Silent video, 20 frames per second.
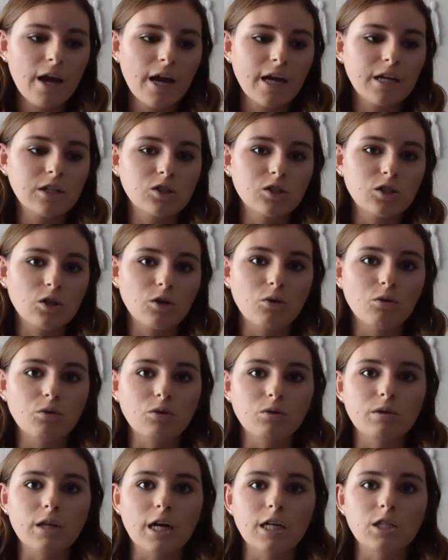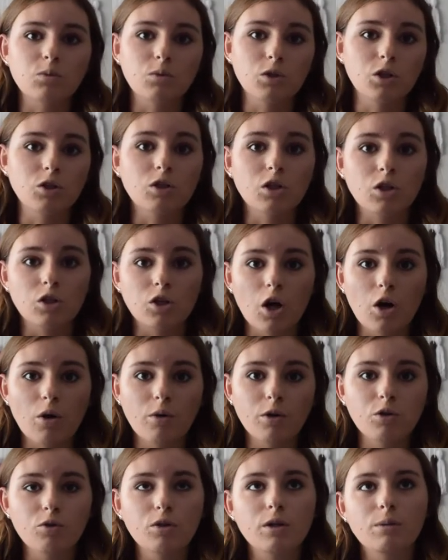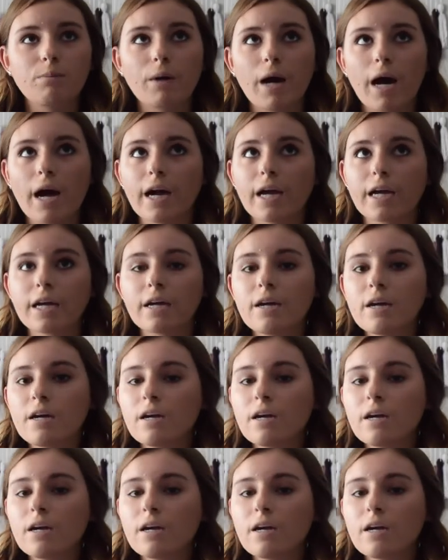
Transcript: and so that's where you could go and you could buy